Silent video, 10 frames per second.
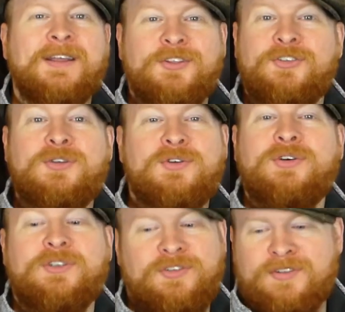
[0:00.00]
So you
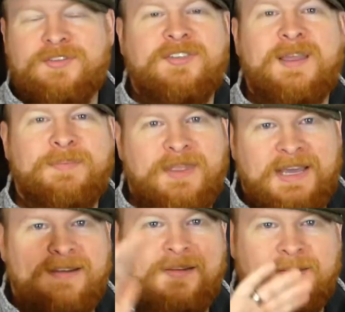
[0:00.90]
could just skip
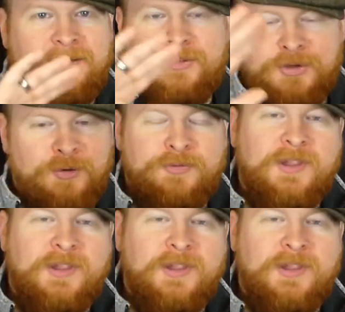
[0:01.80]
that, go for the